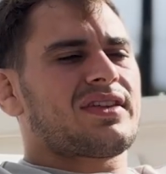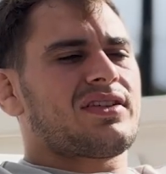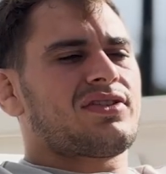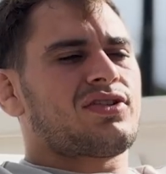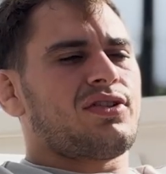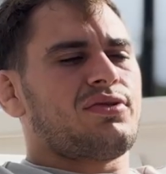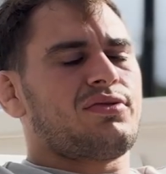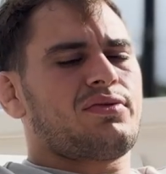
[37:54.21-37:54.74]

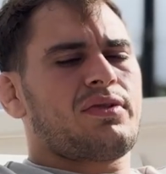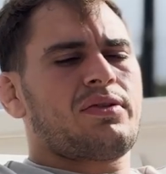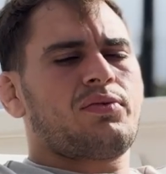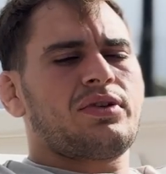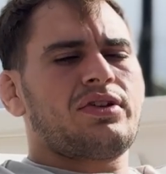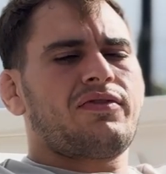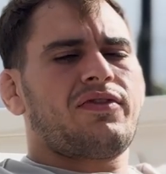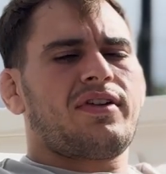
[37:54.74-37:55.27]
So
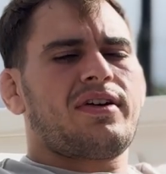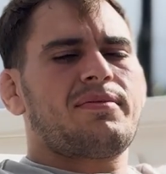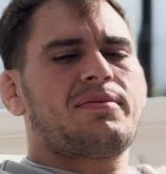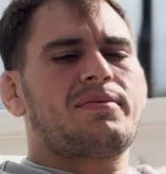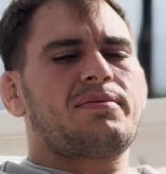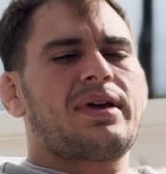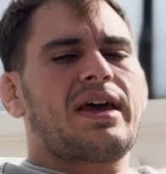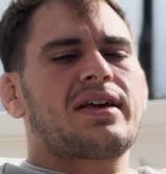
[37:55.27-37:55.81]
when you fought
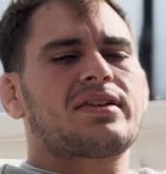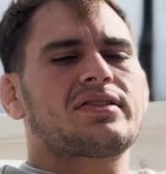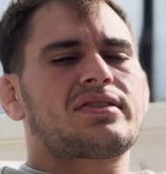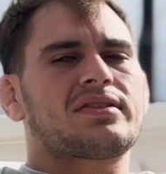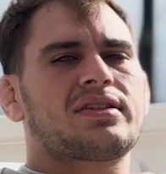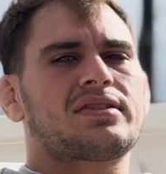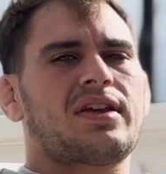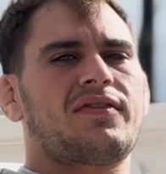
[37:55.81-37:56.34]
Max,
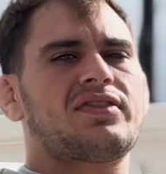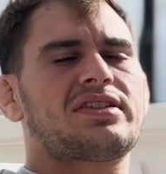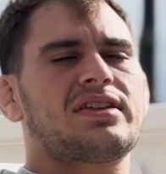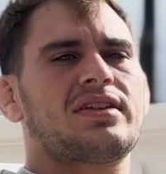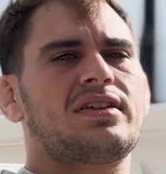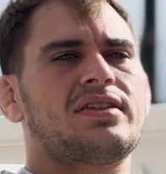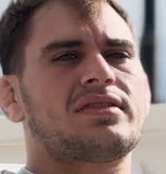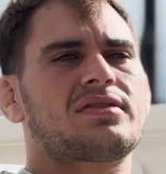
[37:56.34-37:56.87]
because obviously
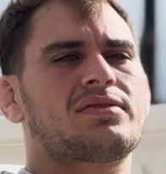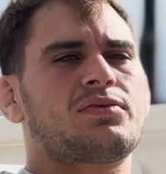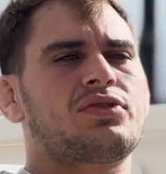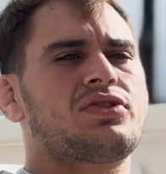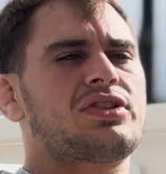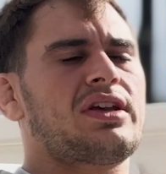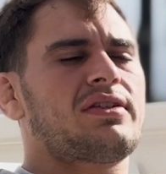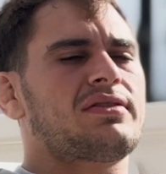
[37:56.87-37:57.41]
would you
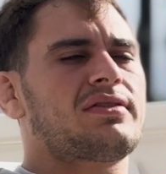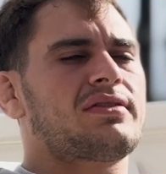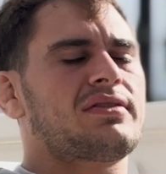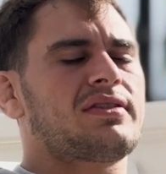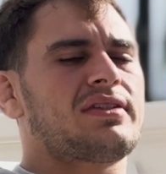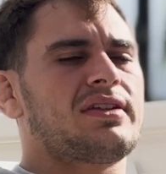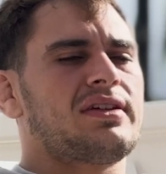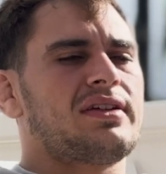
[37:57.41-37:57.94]
say
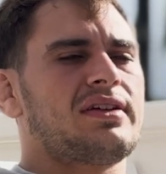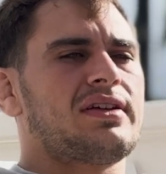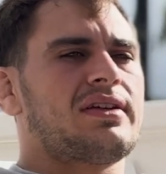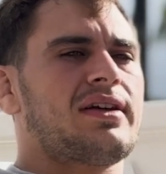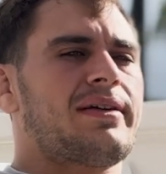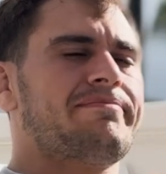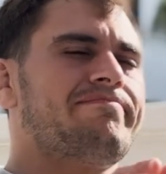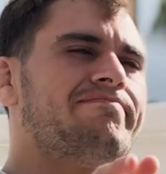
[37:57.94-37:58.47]

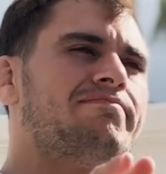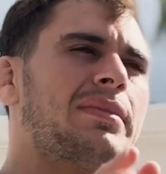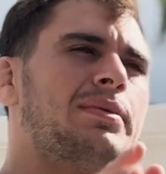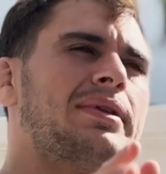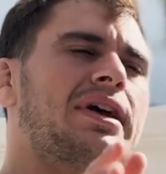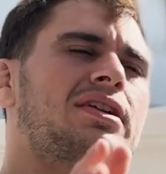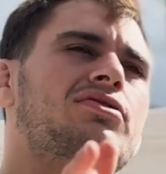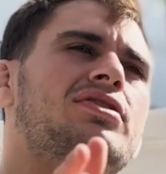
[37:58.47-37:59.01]
maybe
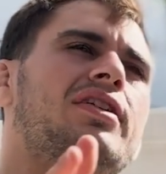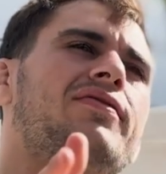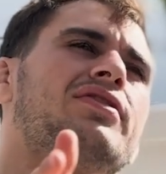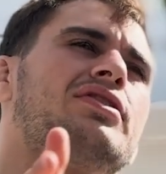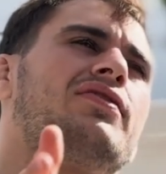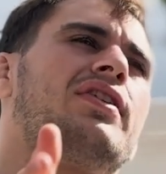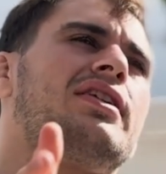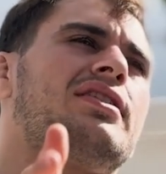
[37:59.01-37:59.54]
not your
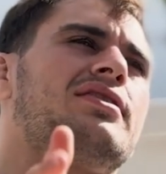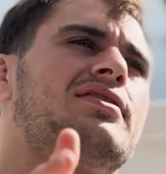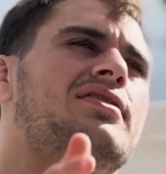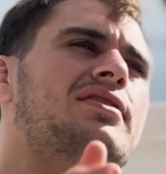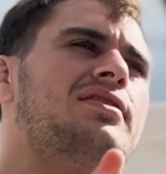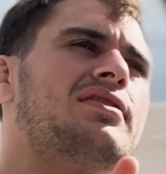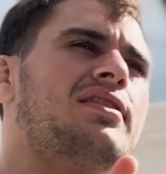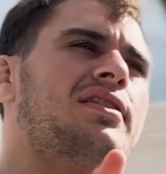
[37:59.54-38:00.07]
toughest fight, because
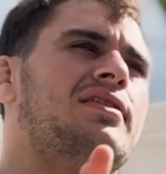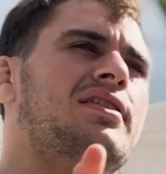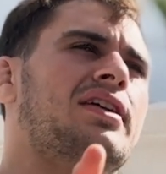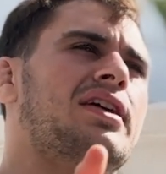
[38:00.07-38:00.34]
like